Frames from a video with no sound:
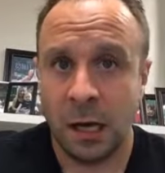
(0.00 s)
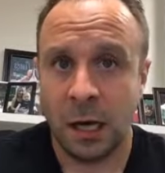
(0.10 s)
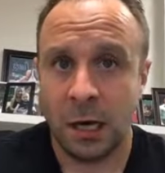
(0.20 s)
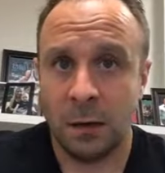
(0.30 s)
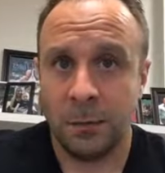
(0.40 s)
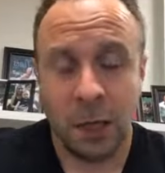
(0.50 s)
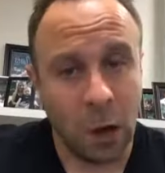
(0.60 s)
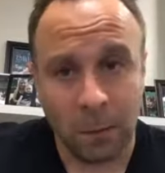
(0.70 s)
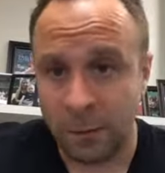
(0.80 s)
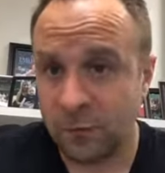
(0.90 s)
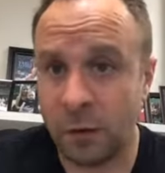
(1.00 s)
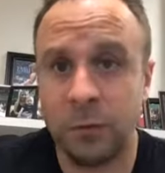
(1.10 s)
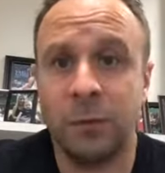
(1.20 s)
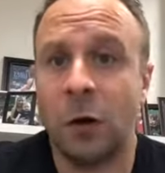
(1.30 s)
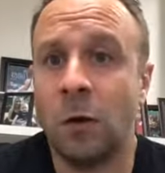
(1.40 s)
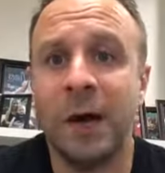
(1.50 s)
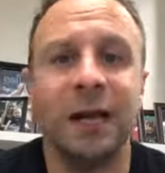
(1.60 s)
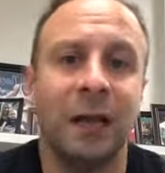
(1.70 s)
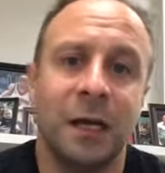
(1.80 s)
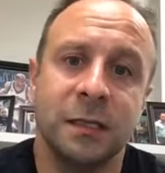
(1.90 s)
I'm upfront with all my
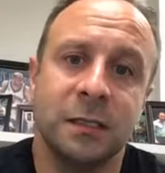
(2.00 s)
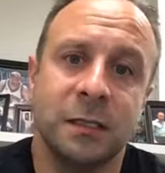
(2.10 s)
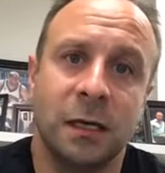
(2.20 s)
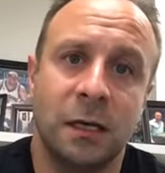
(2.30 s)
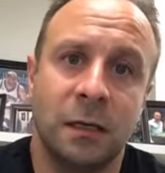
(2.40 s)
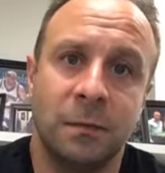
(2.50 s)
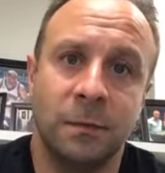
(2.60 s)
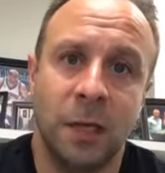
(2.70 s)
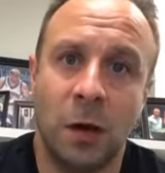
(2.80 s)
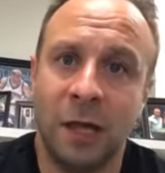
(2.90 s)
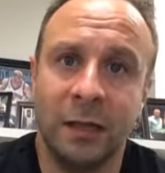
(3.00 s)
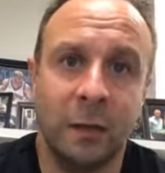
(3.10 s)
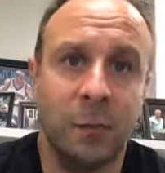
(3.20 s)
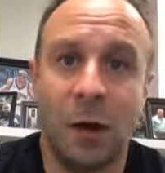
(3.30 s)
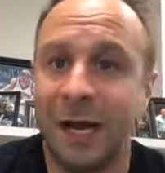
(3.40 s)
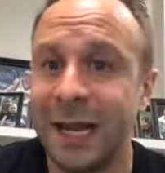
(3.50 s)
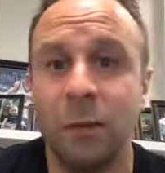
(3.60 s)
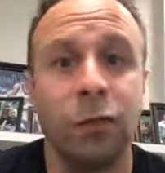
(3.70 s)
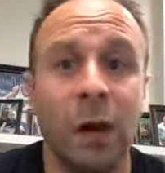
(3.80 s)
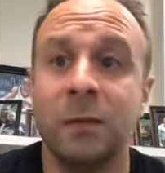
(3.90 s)
clients. I let them know I
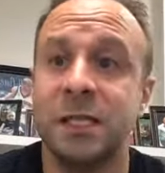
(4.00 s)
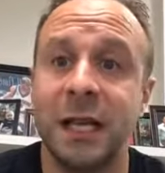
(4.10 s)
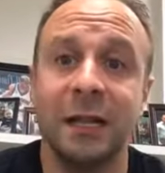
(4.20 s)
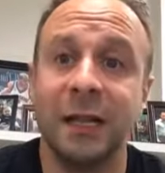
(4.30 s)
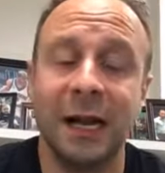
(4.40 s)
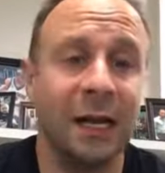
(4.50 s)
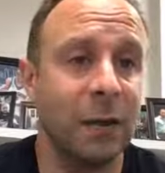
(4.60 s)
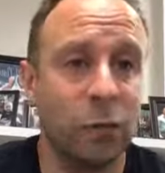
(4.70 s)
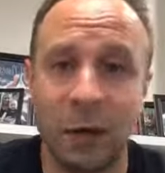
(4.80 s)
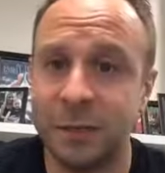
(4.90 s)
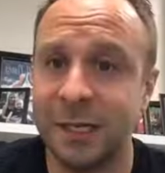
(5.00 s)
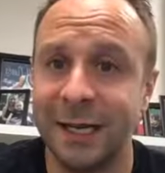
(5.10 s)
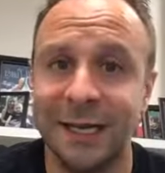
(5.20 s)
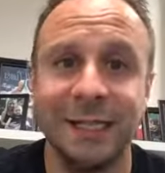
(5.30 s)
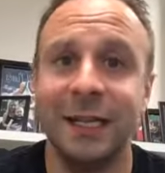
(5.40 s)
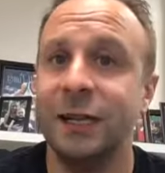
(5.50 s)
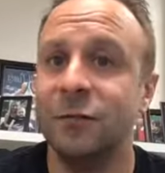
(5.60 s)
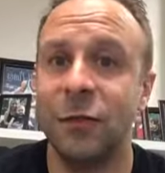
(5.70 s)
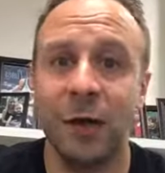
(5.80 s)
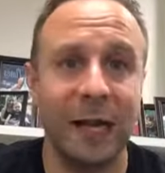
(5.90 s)
can't promise anything. I can't promise I can get you an
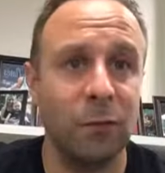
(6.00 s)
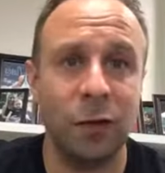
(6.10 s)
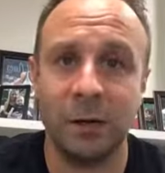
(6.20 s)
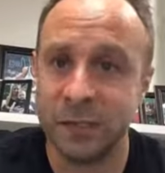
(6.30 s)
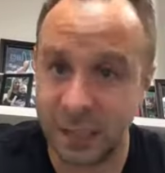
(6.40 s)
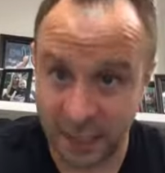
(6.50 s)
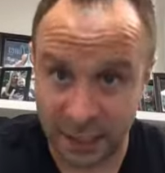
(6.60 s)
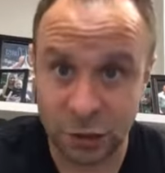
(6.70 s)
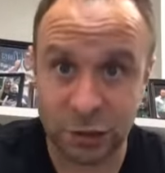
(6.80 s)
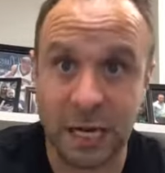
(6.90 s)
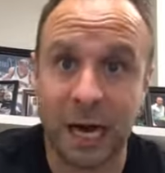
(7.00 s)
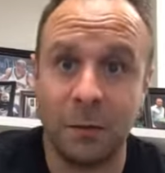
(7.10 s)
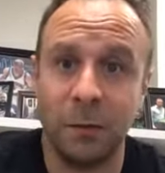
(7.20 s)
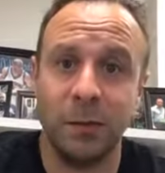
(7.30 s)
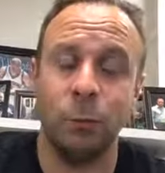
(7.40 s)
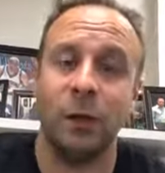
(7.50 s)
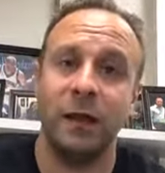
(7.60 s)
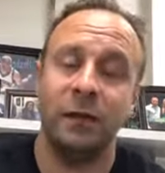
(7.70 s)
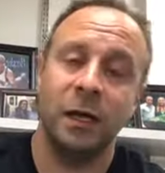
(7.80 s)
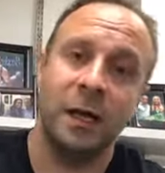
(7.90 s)
interview. I can't promise I can get you a job. I mean, we
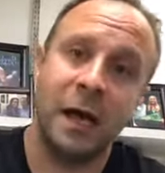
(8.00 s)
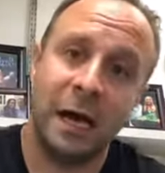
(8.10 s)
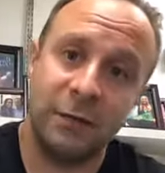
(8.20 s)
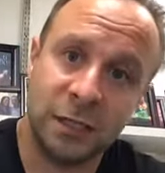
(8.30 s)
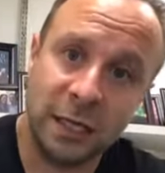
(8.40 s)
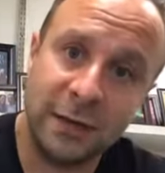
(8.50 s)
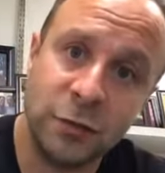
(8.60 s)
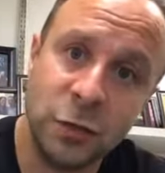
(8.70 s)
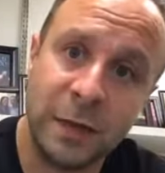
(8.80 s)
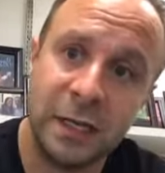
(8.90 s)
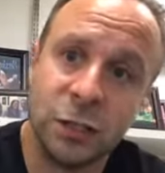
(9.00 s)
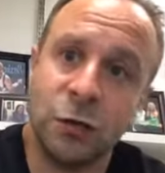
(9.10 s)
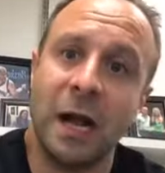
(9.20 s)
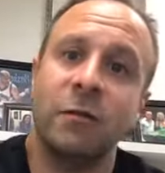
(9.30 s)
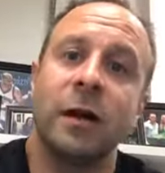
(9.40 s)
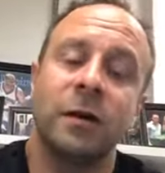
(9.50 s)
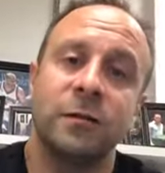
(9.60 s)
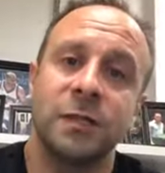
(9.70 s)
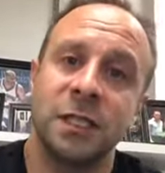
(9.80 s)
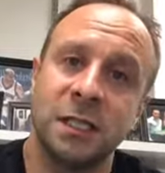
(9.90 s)
obviously have a tremendous track record
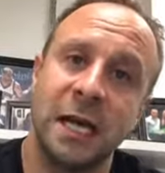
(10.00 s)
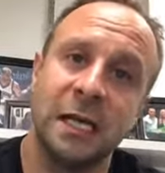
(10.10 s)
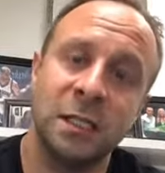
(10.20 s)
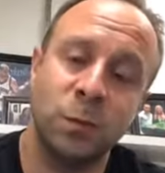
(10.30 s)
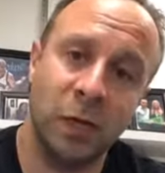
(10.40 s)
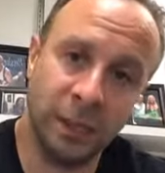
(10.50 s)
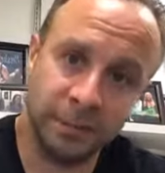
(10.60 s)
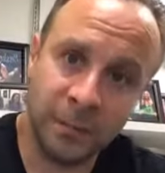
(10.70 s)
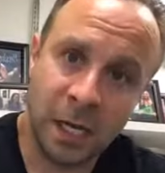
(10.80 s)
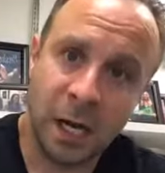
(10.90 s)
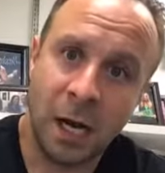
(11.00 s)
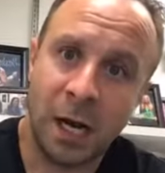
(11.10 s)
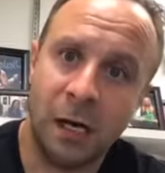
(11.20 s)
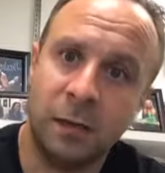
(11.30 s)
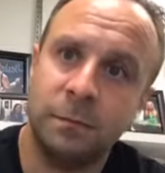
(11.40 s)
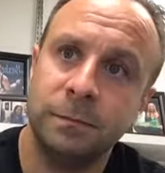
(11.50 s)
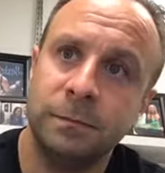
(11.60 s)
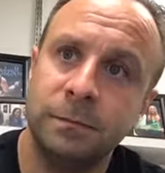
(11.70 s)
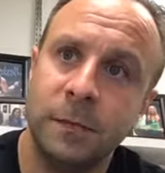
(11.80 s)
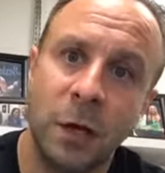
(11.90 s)
of success, but
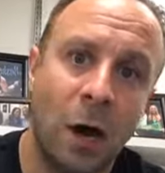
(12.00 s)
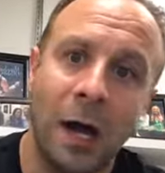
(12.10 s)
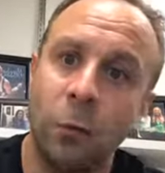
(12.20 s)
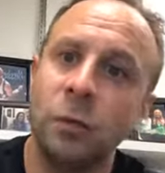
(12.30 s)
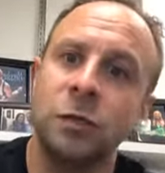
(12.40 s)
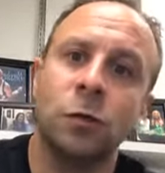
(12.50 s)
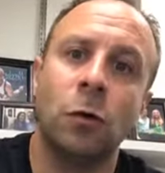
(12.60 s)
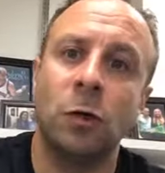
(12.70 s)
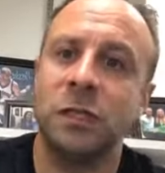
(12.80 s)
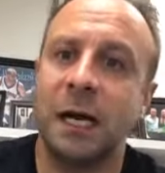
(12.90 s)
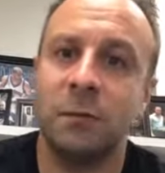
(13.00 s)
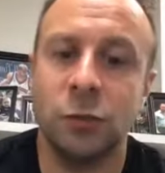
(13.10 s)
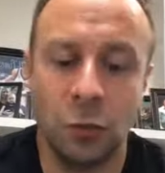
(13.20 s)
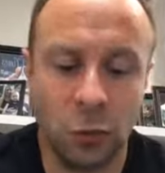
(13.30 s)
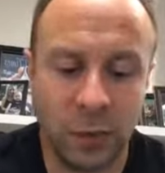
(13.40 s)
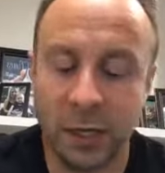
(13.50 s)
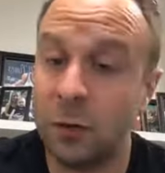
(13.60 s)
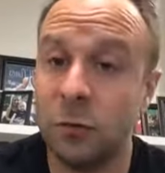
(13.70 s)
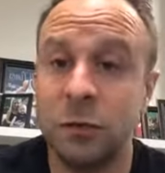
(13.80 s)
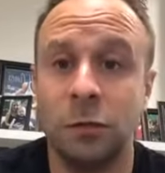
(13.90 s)
You know, I don't control what jobs are open. I
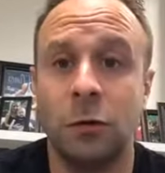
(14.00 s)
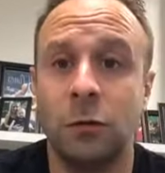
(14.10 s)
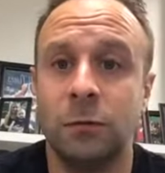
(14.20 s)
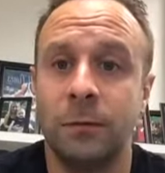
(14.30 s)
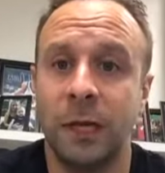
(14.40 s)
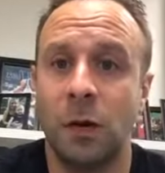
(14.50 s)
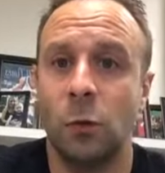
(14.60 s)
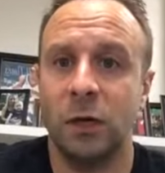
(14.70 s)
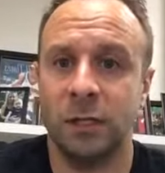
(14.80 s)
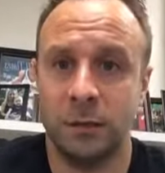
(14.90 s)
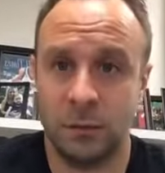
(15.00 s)
don't control, you know, what